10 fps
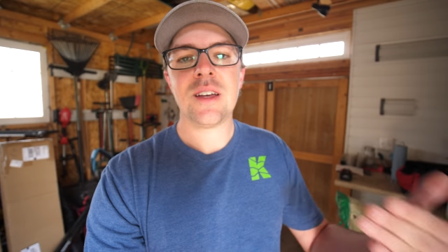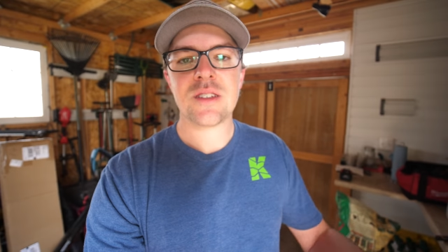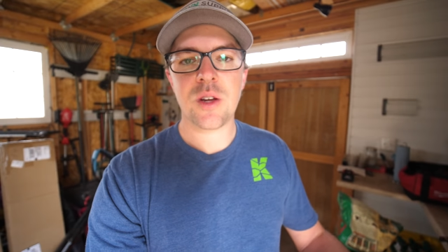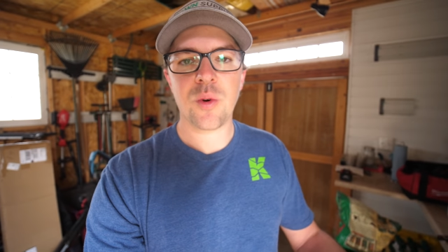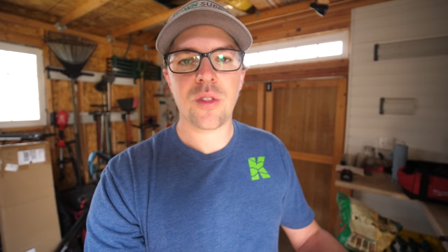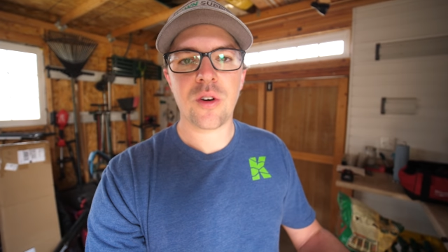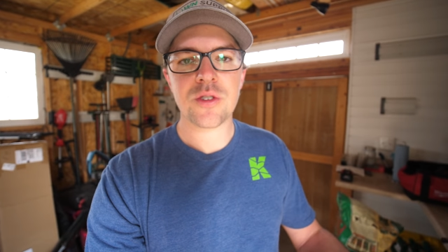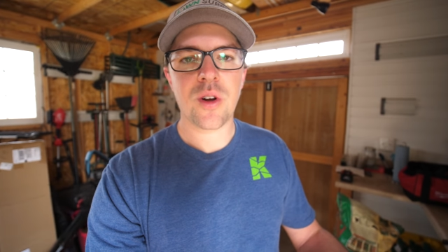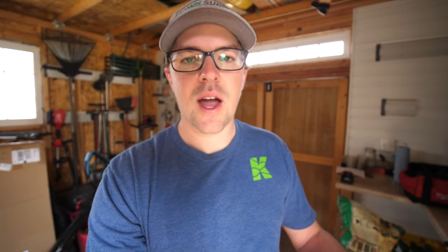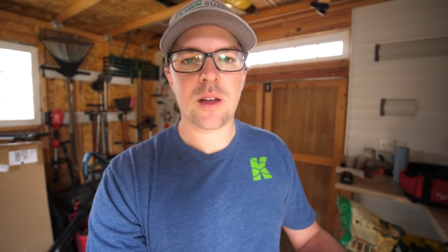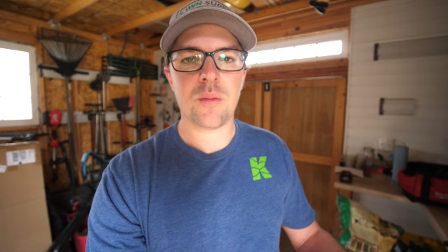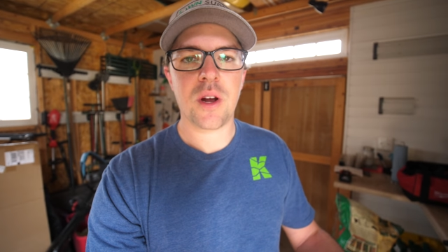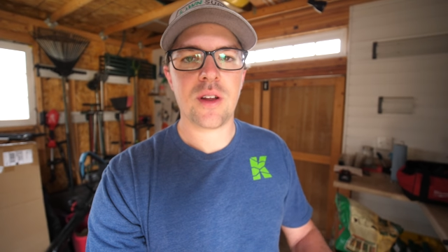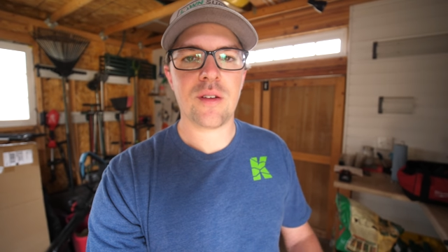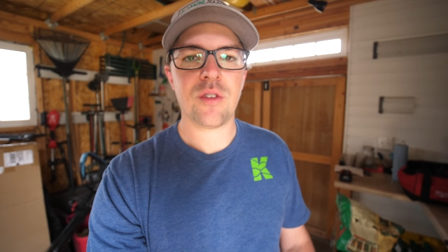see where those are at
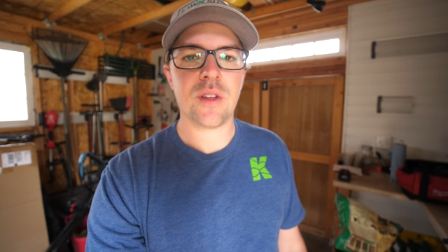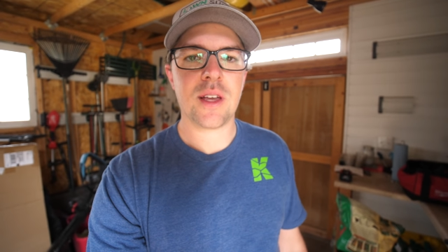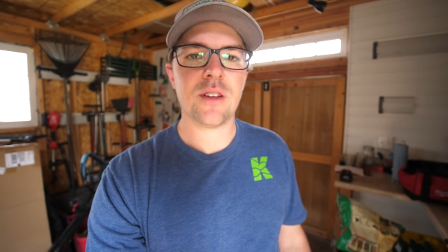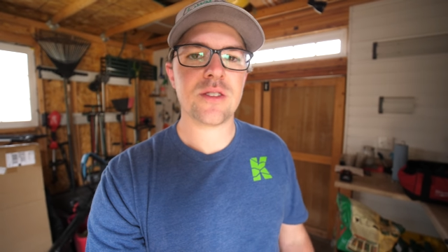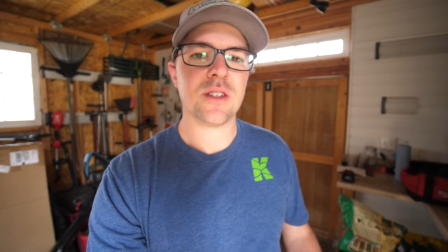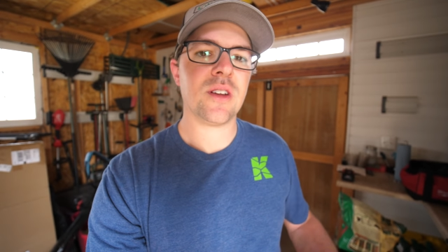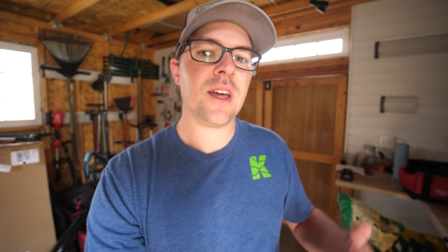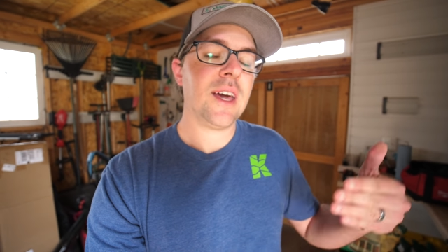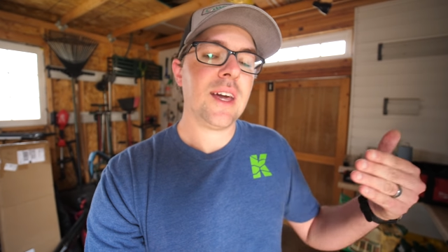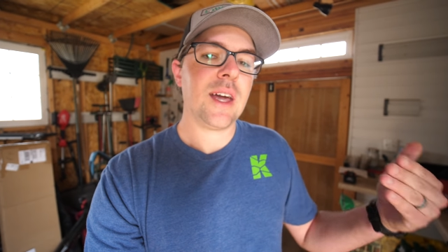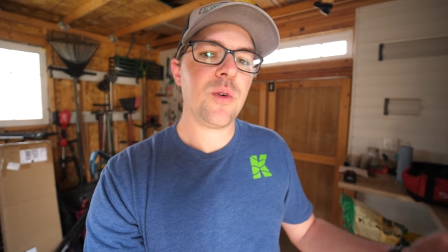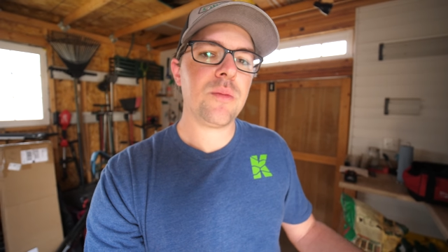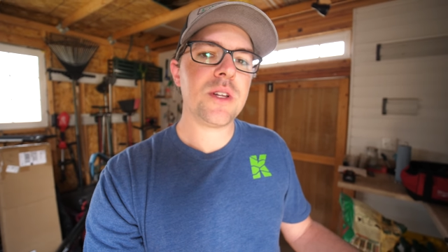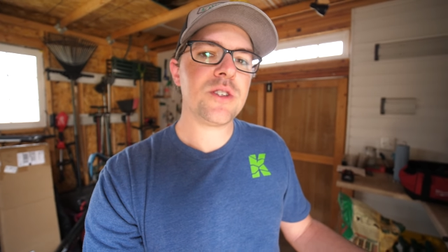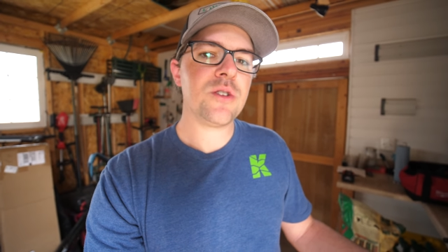compared to everything else. And it
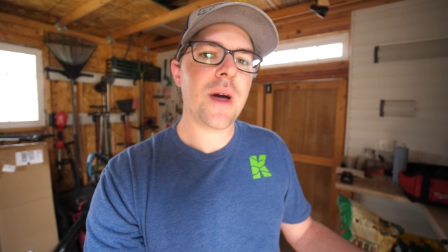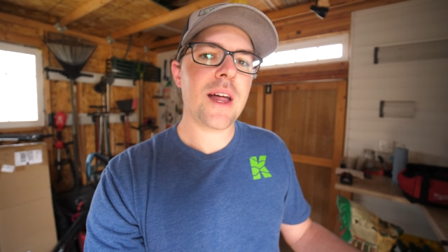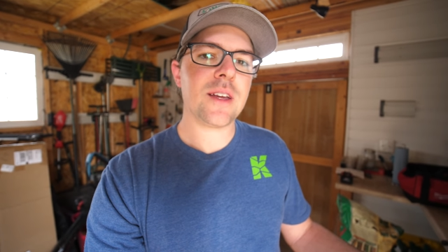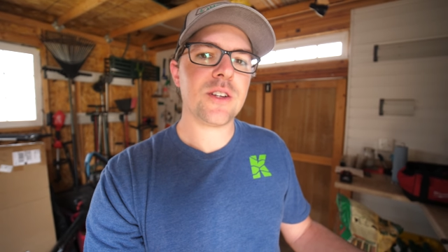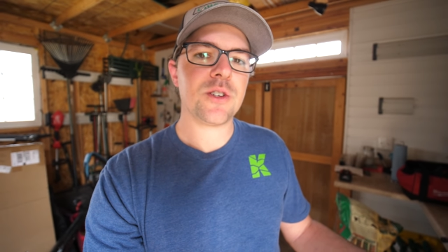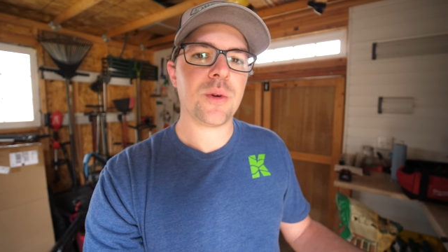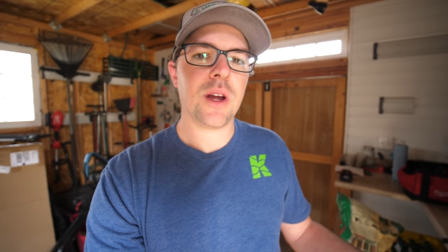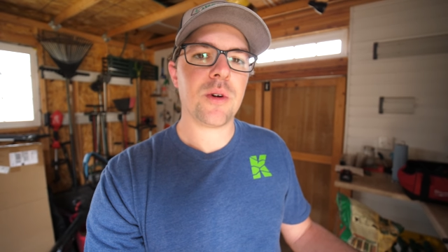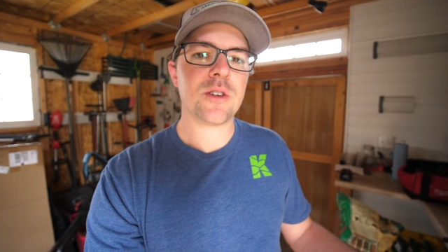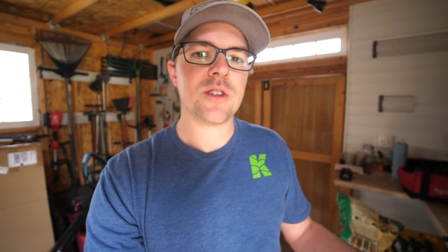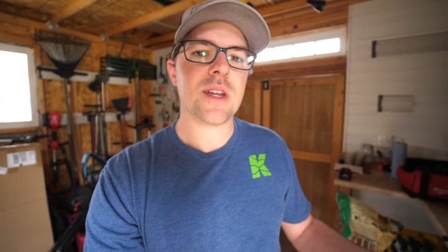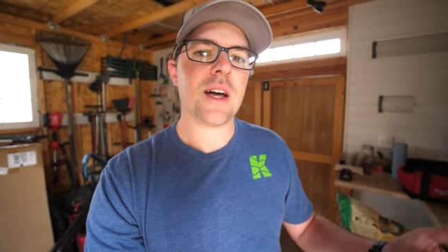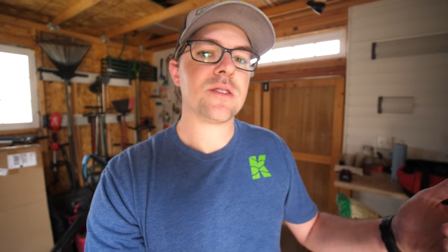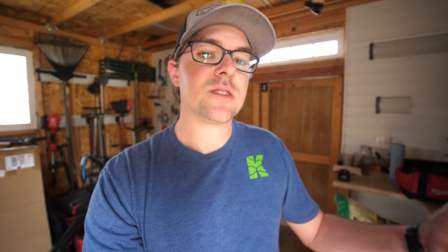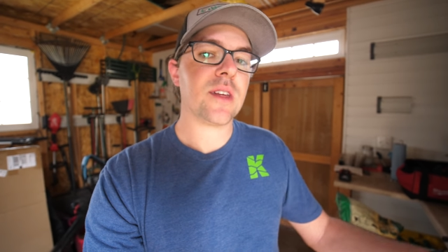wouldn't be too bad to get your pre-emergent
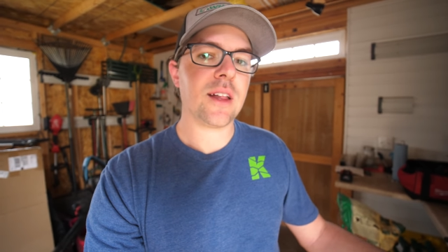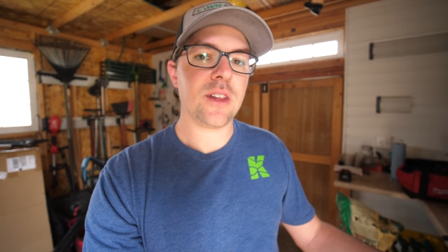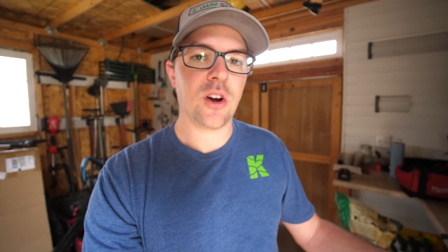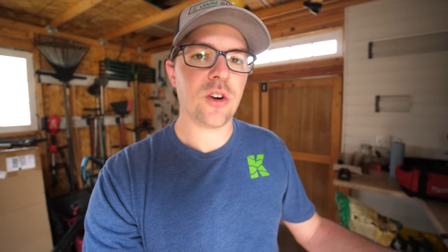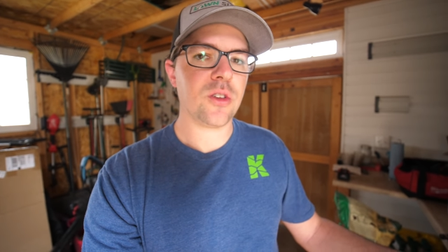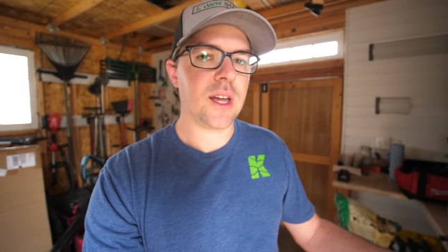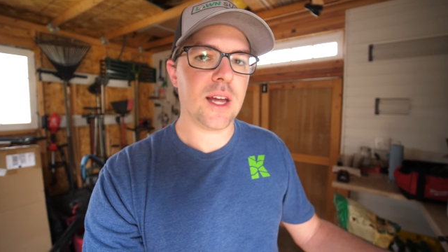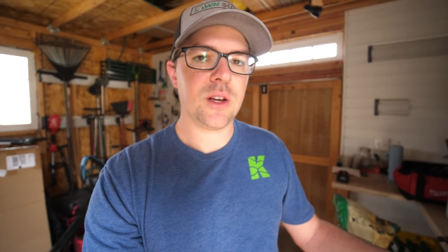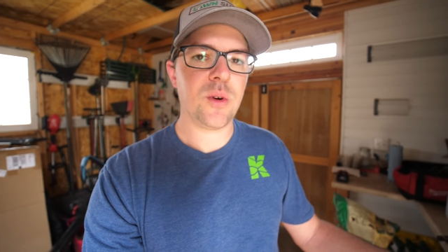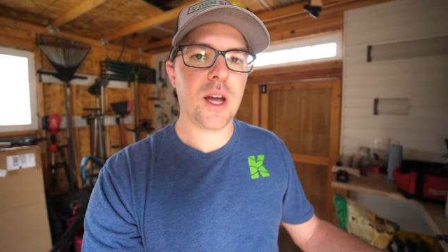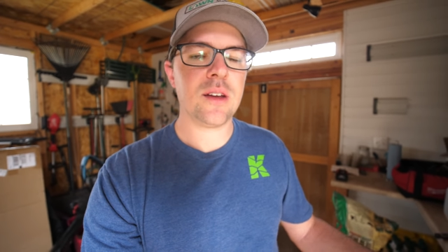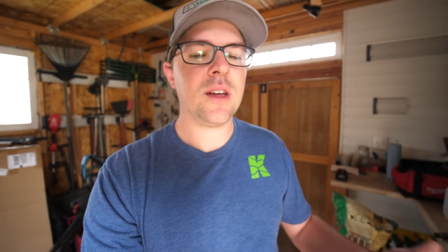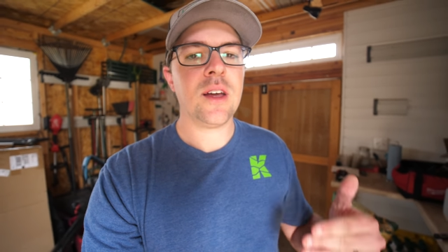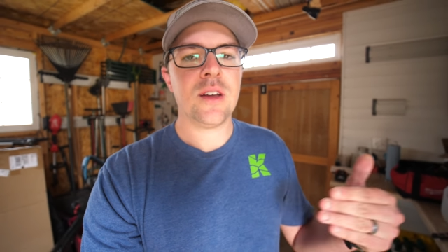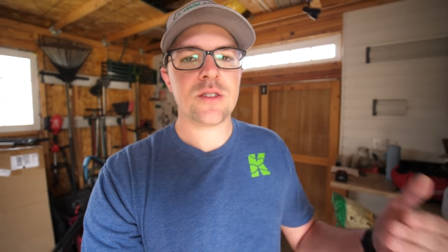down slightly early anyway,
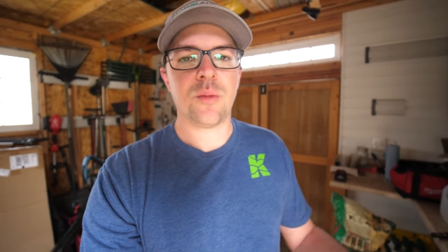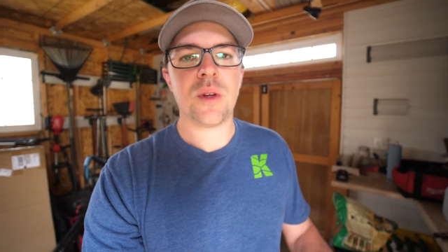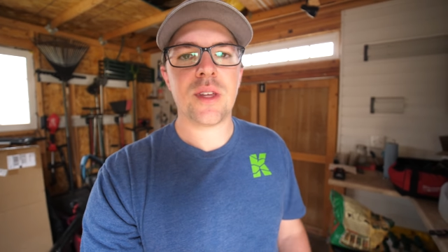so be